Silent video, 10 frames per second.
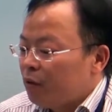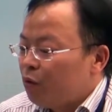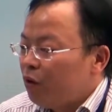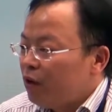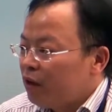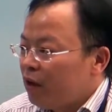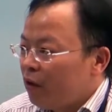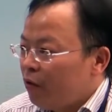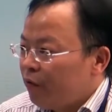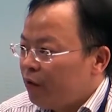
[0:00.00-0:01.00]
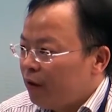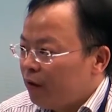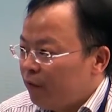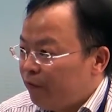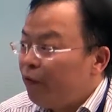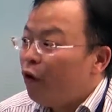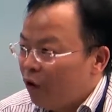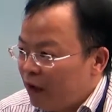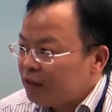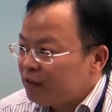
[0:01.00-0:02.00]
quality of the
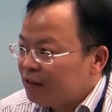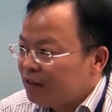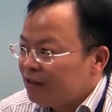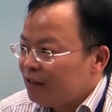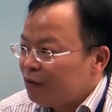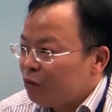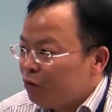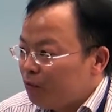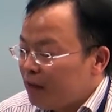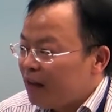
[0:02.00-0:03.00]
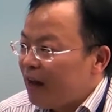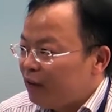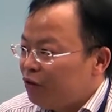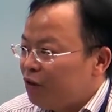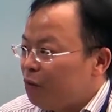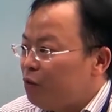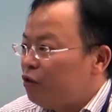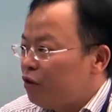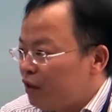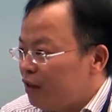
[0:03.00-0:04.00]
voice to be catched,
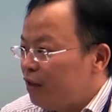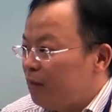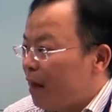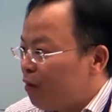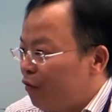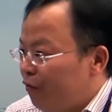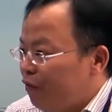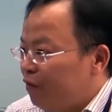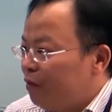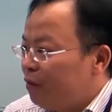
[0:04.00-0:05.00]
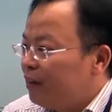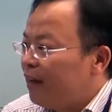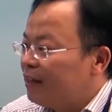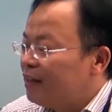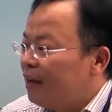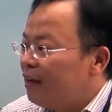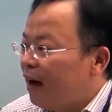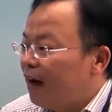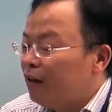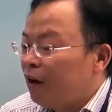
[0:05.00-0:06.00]
which needed a microphone, what I said.
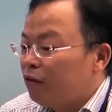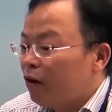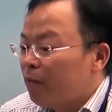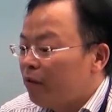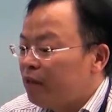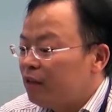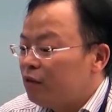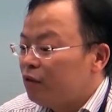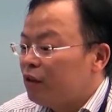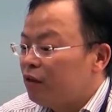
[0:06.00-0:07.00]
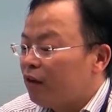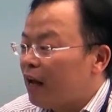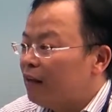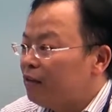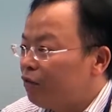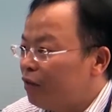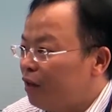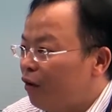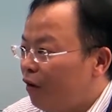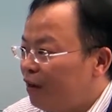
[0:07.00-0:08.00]
And on top of this, you need to cancel the
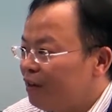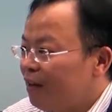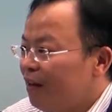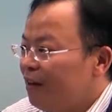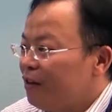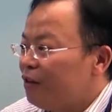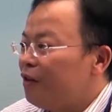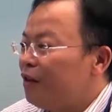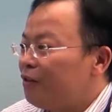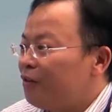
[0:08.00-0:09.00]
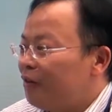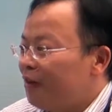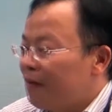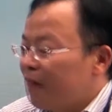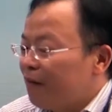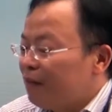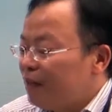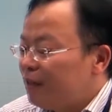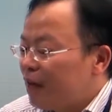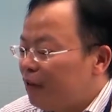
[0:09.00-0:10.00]
noise. You need to have
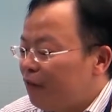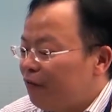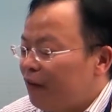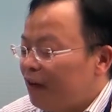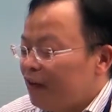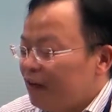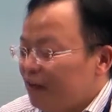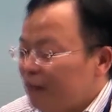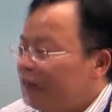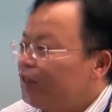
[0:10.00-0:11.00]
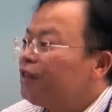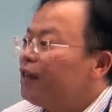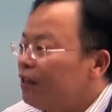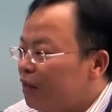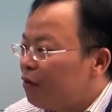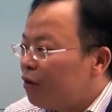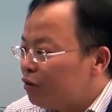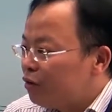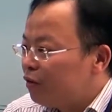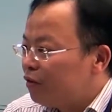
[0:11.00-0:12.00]
this kind of system
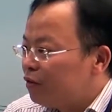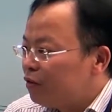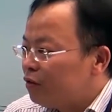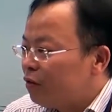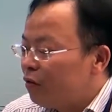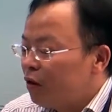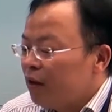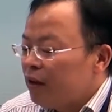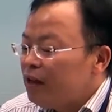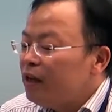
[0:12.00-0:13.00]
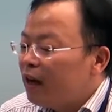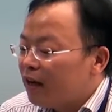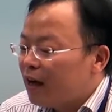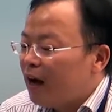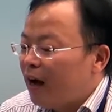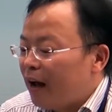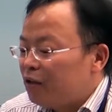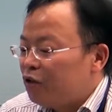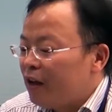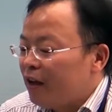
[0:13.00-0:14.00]
integration. So in a car,
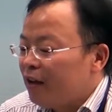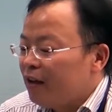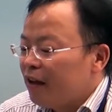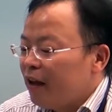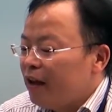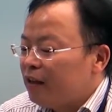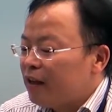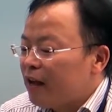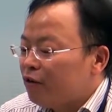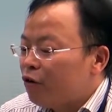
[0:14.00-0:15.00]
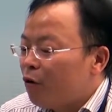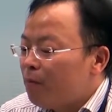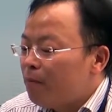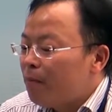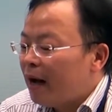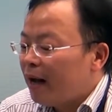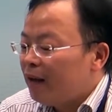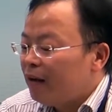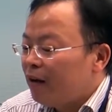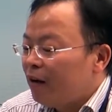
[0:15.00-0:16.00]
actually, it can
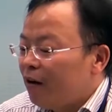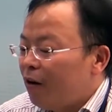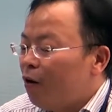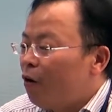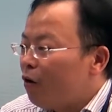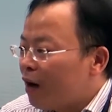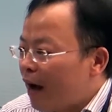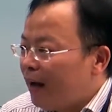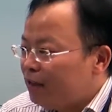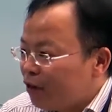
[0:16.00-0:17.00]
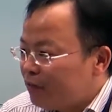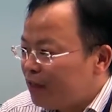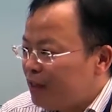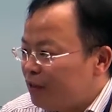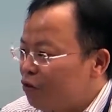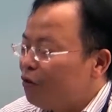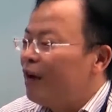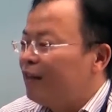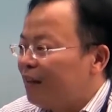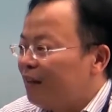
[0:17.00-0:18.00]
combine all kinds of things
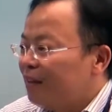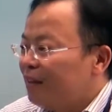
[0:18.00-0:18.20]
together,